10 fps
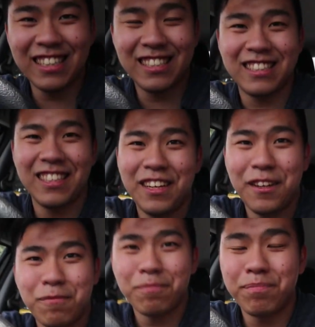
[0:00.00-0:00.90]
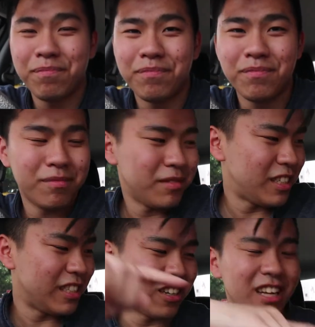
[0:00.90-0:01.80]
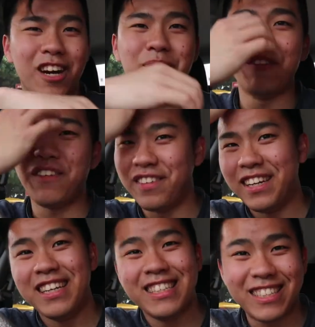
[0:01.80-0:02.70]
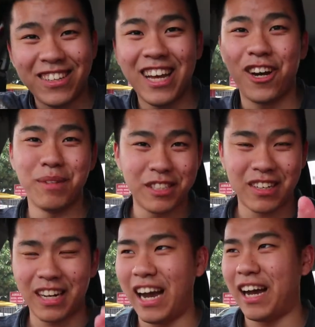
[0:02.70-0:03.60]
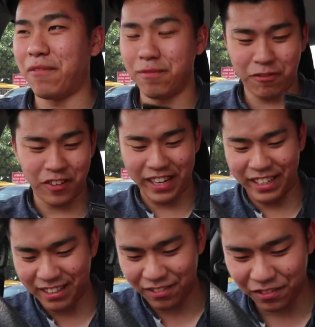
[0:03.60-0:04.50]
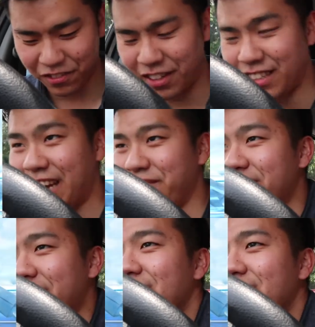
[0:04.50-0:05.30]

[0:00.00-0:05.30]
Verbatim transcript: just. She's gonna help Slide me. Away. She's gonna help me uh, fight it for the time being.